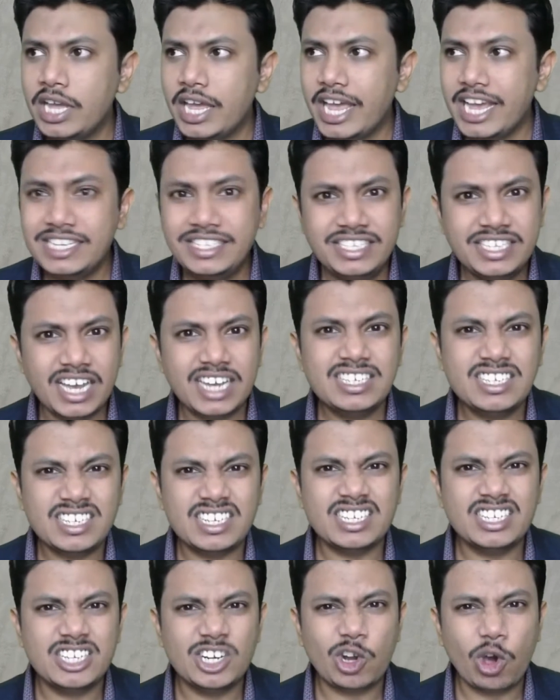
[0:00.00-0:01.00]

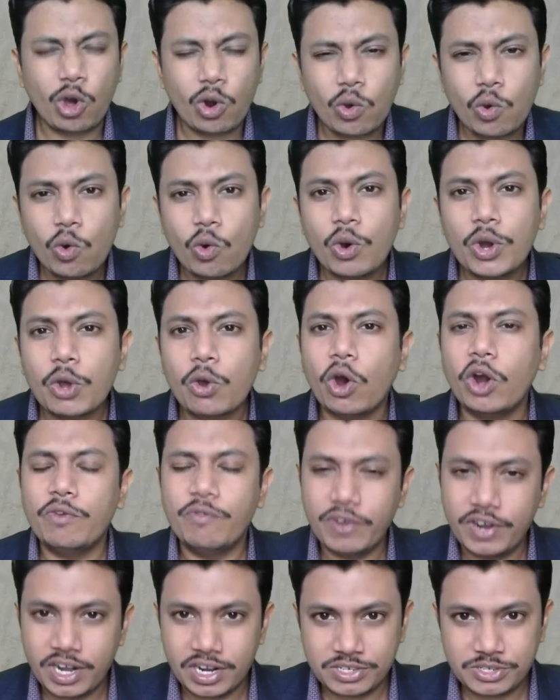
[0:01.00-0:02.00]
exaggeration or
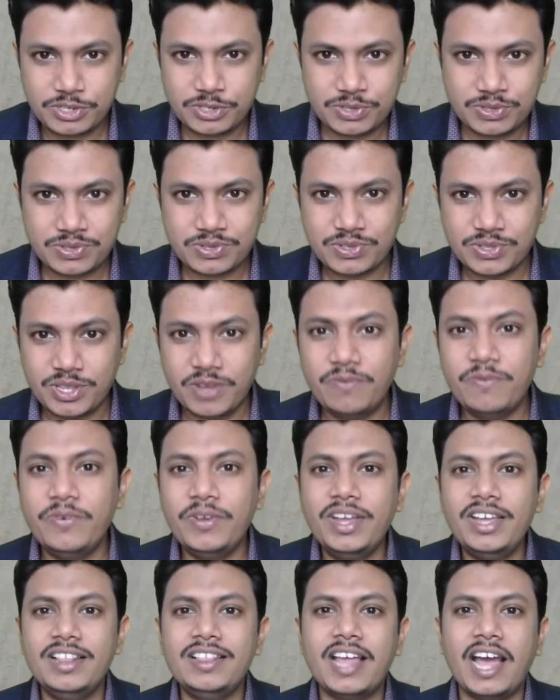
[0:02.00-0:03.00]
overconfidence. They
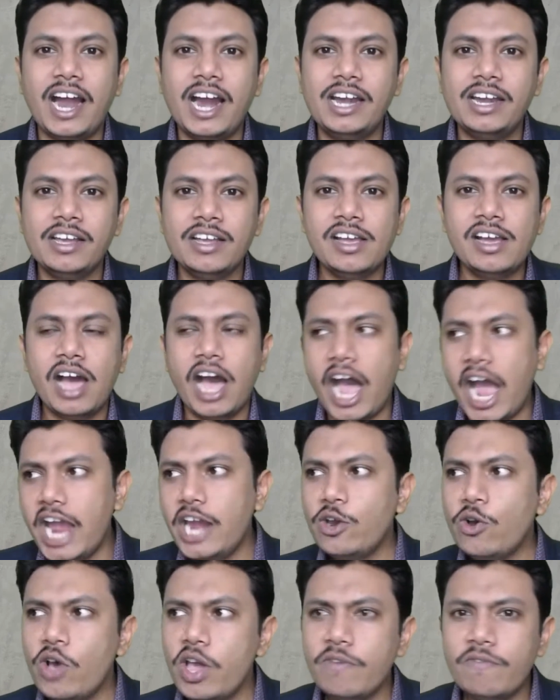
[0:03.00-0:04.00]
feel that I
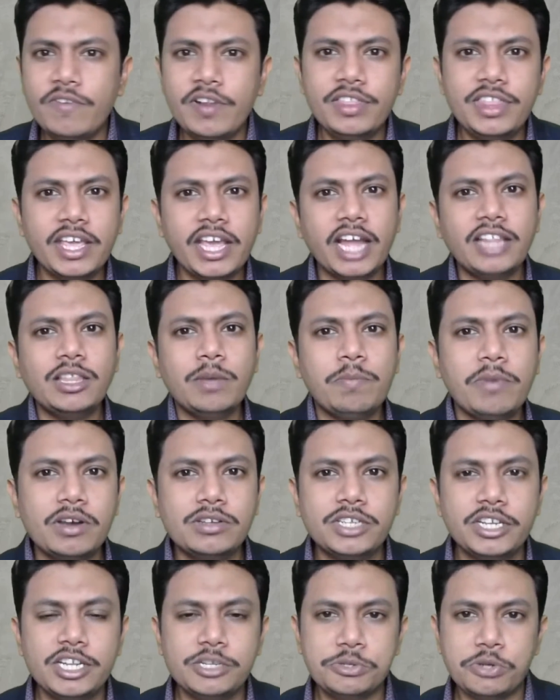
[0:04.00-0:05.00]
know everything and the
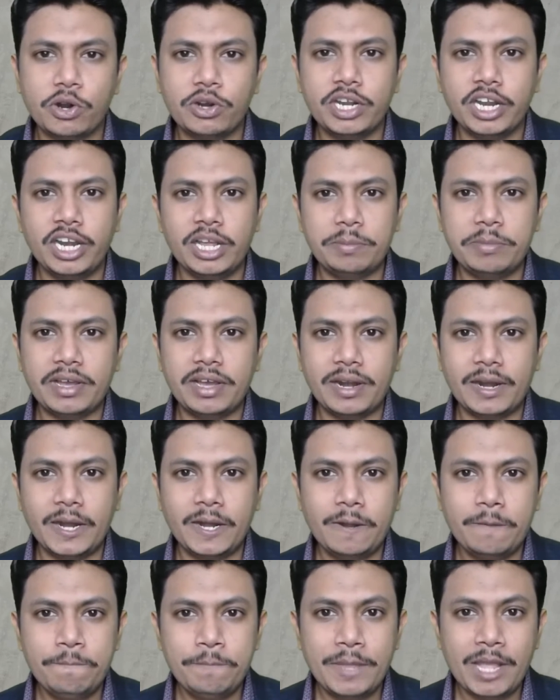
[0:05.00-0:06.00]
person is not telling me correct.
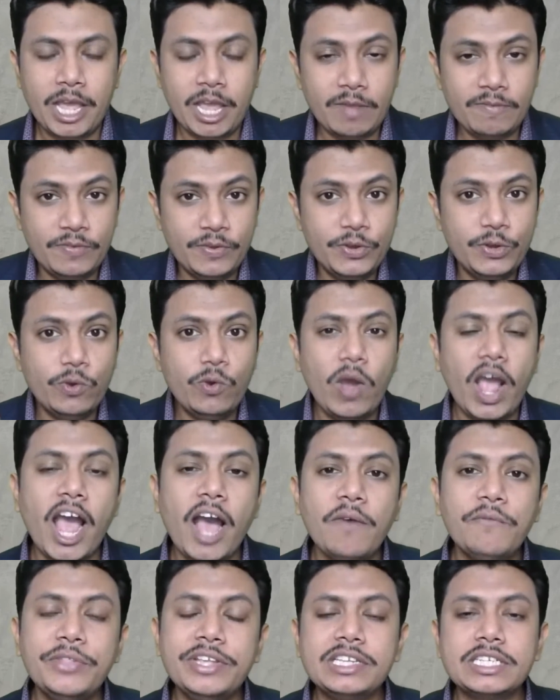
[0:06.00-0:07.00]
If you
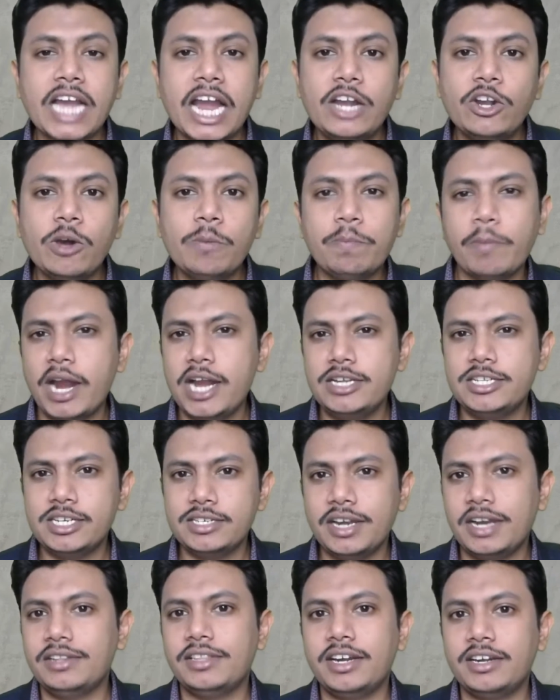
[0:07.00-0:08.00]
have this kind of mindset
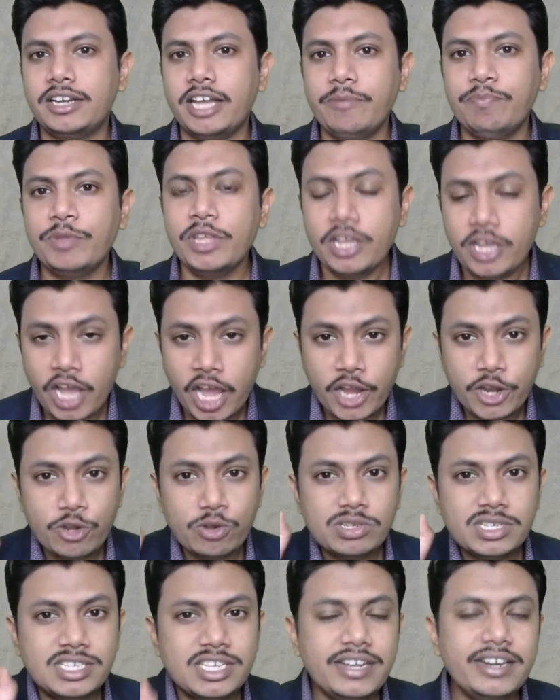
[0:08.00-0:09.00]
at that time,
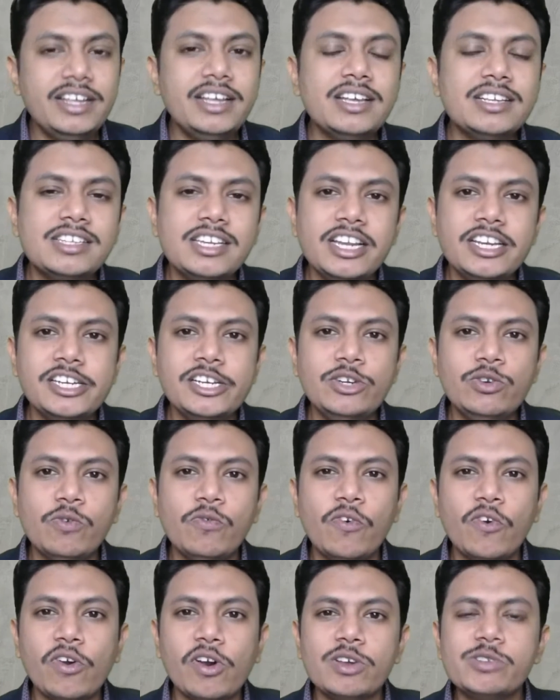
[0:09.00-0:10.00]
you seriously need to
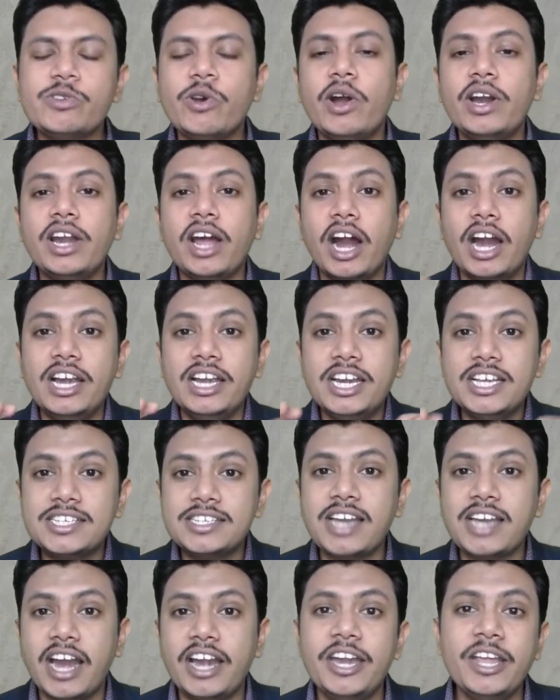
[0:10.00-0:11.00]
focus on
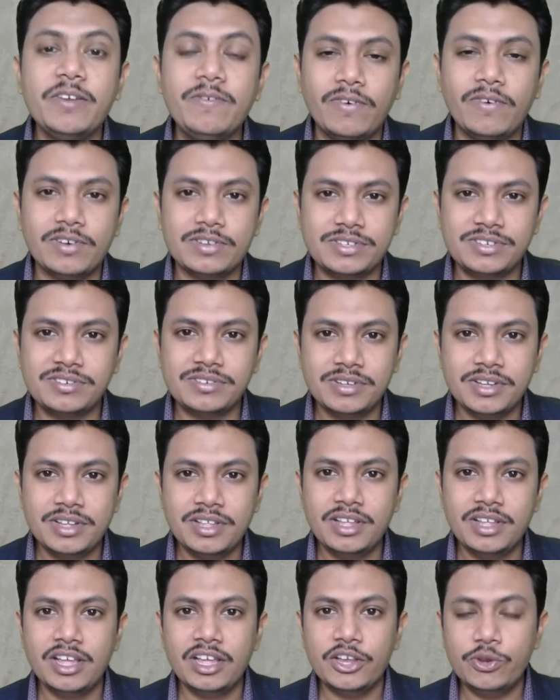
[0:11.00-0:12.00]
understanding first.
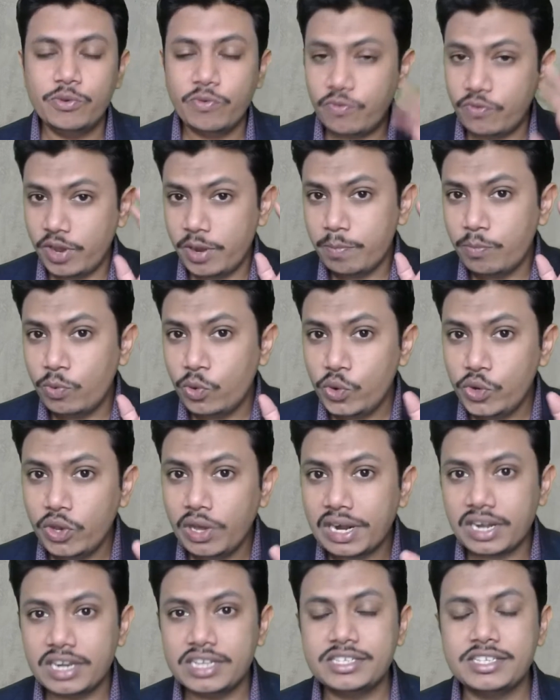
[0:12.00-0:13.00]
You improve
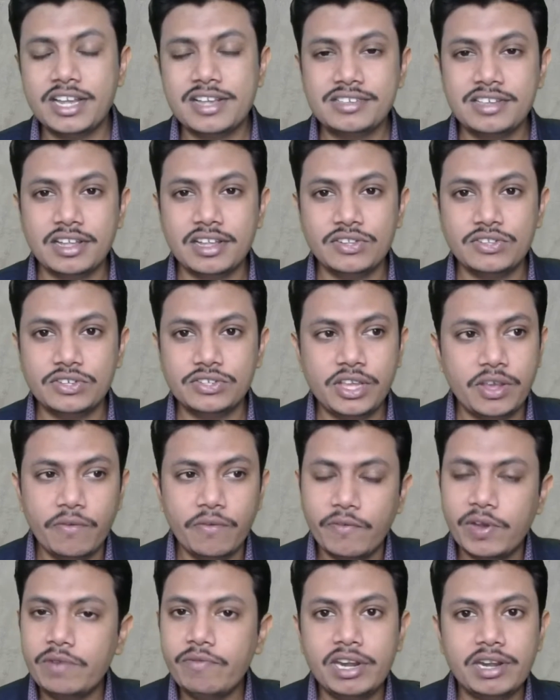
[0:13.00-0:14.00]
your listening skills. See,
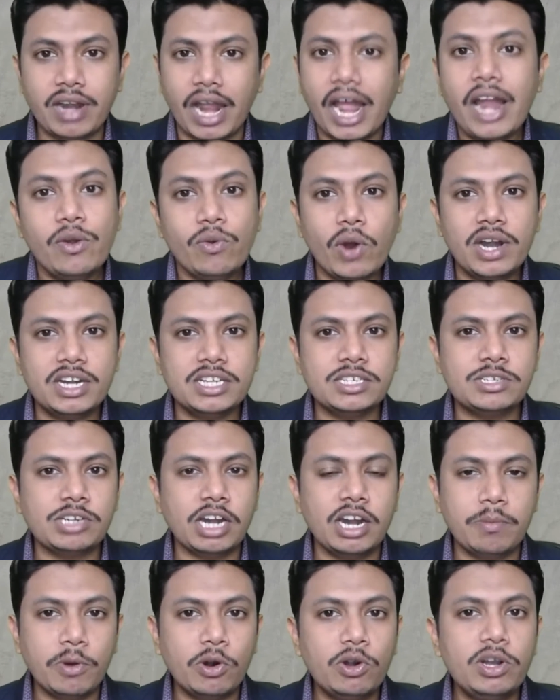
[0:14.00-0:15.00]
when we try to
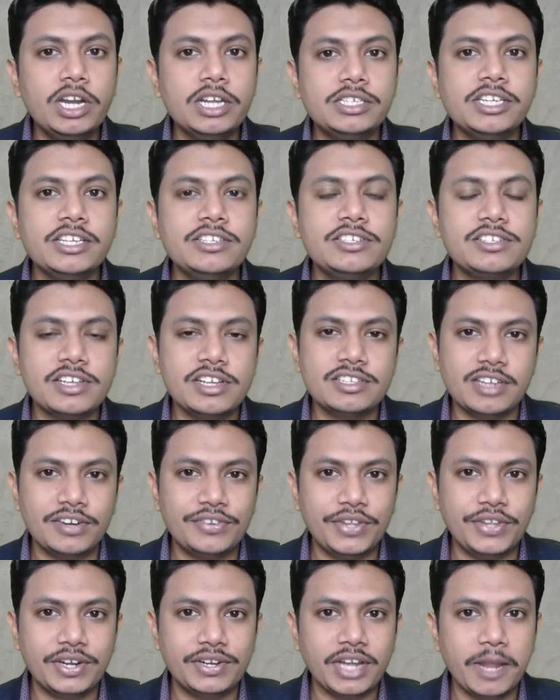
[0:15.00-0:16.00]
understand about listening skills
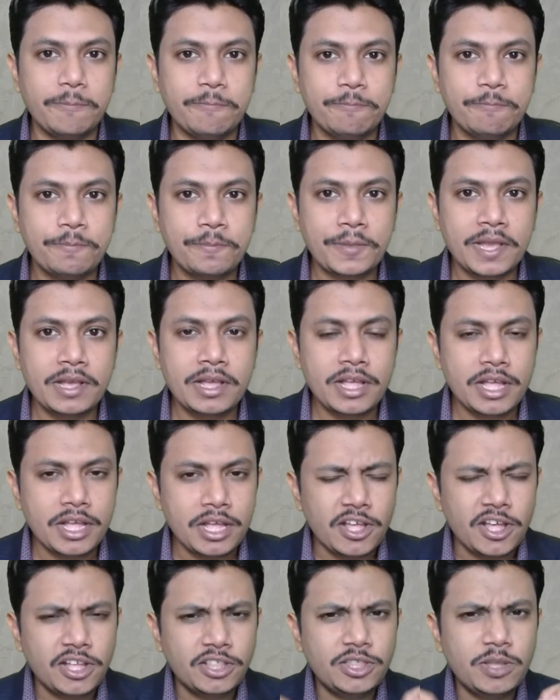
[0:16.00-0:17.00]
at that time,
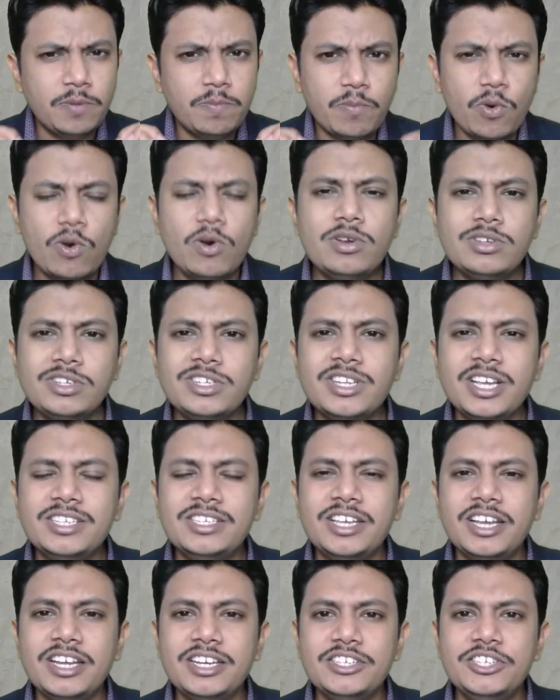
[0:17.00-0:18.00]
the most
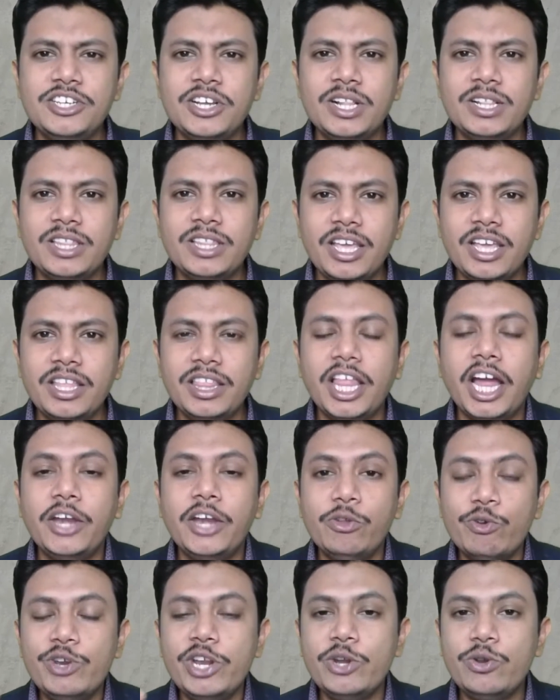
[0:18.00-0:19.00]
essential thing
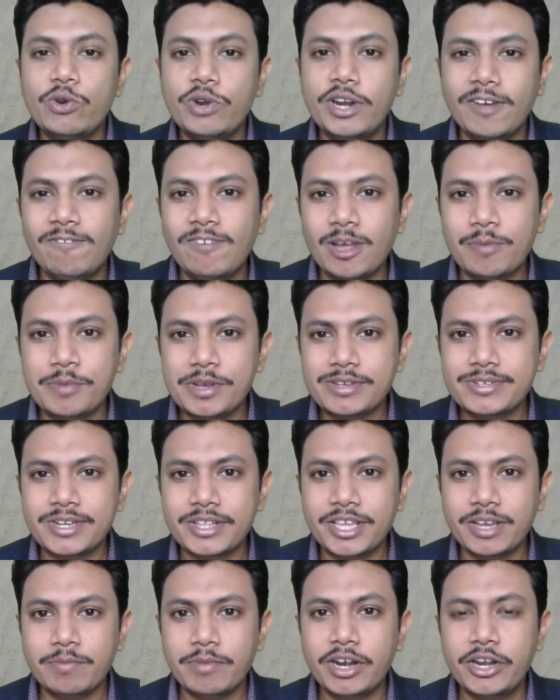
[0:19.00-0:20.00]
that you need to develop is
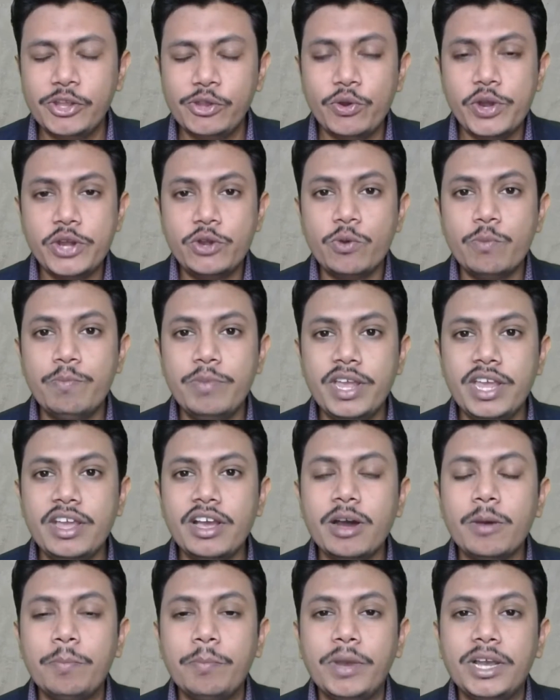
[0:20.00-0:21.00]
nothing but you need to be
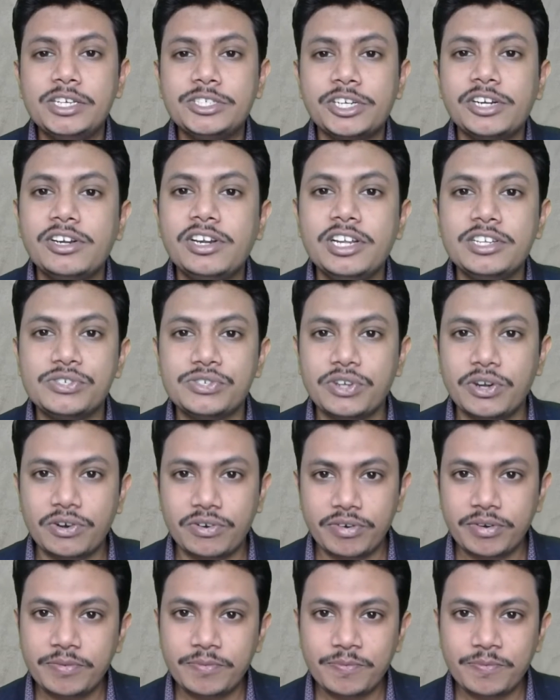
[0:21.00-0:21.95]
a patient listener.